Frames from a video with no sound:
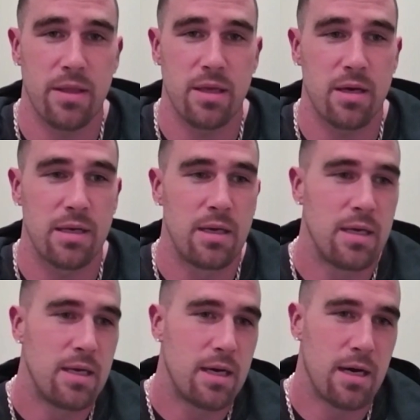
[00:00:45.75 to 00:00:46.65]
I thought
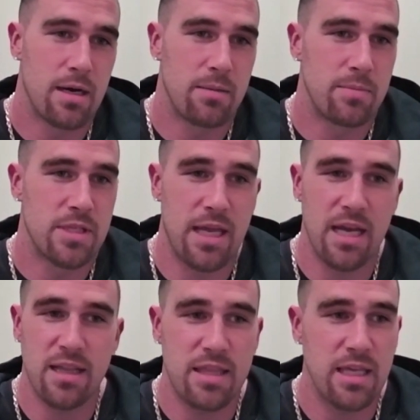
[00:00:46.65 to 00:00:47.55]
um,
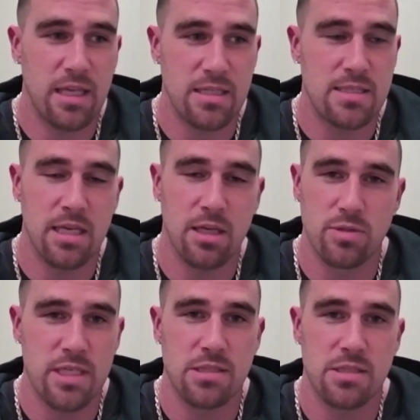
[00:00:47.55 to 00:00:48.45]
anything in single
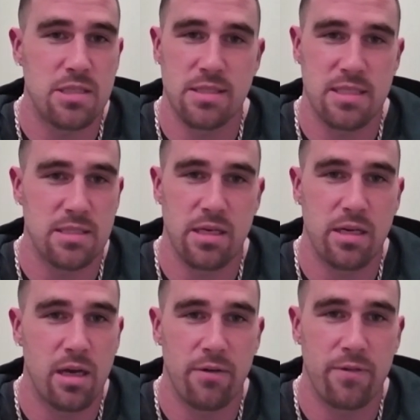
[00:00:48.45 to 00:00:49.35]
digits just isn't
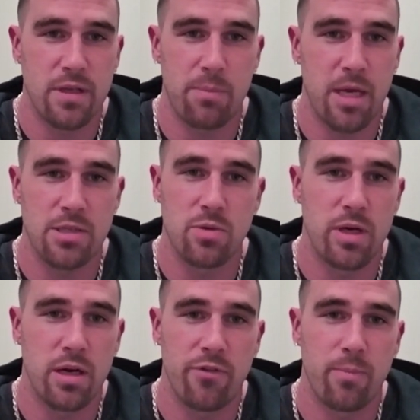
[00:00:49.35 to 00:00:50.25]
enough. I'm not
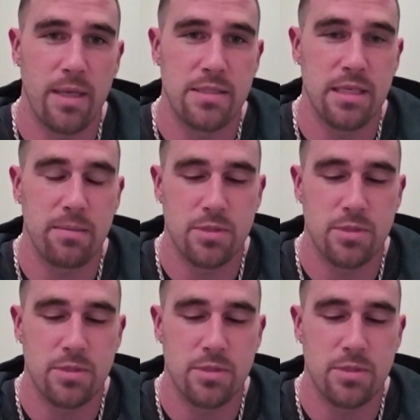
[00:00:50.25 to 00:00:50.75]
doing enough for my team.